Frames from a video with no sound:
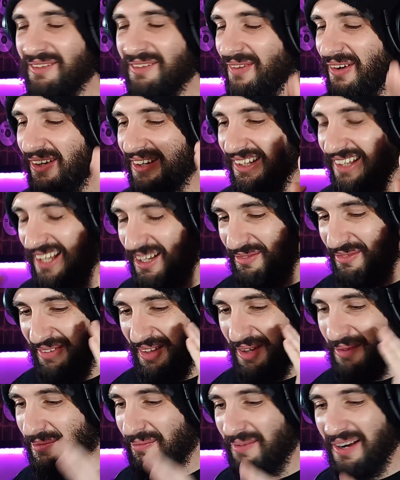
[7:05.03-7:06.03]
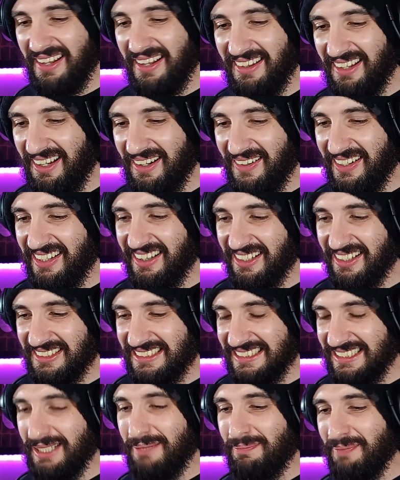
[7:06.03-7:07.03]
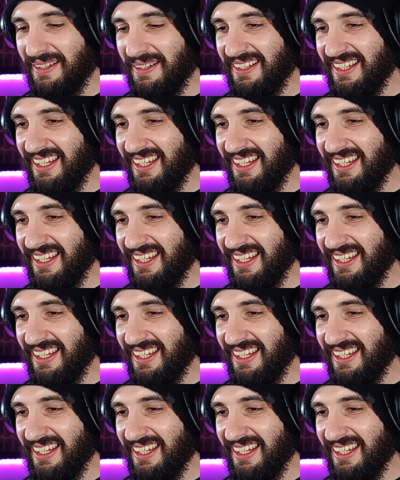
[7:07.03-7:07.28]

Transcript: You've got to love them when they're in their sleeping